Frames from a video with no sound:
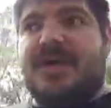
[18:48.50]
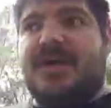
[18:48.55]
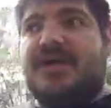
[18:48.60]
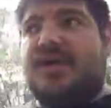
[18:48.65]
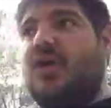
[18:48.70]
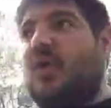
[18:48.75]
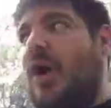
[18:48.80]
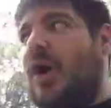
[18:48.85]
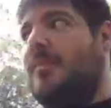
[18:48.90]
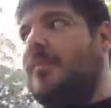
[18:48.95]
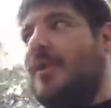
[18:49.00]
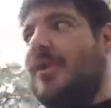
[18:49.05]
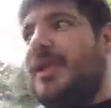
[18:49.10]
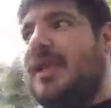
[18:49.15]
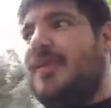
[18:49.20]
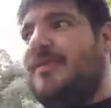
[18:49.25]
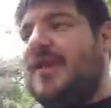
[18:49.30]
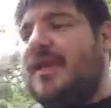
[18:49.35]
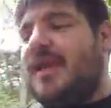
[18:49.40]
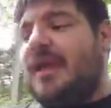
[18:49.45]
You are
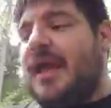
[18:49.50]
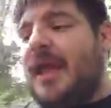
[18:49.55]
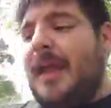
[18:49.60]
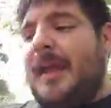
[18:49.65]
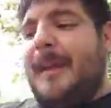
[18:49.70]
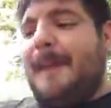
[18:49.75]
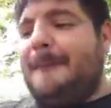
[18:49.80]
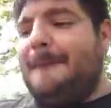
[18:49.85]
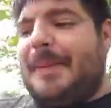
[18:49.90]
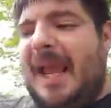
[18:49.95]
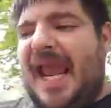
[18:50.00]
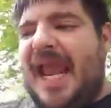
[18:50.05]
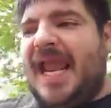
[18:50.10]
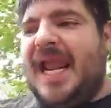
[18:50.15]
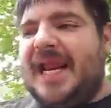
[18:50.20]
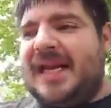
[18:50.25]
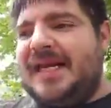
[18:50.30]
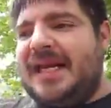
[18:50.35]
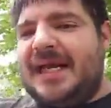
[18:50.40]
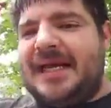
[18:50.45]
believing
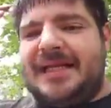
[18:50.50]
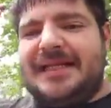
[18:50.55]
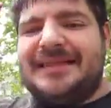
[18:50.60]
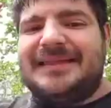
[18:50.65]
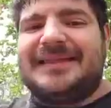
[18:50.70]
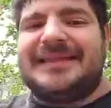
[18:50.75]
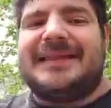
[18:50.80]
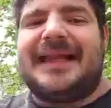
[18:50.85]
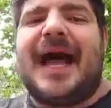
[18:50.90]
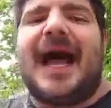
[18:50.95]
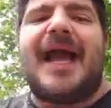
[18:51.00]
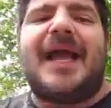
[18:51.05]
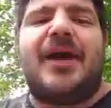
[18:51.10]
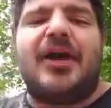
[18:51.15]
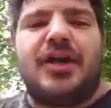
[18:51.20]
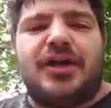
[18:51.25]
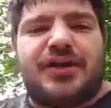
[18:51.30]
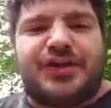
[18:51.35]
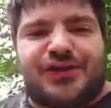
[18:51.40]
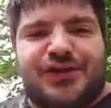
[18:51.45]
paid
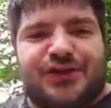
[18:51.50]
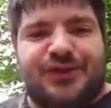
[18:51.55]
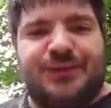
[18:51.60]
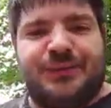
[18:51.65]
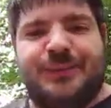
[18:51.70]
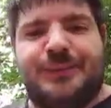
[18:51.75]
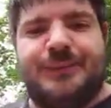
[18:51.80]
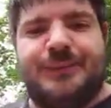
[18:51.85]
liars,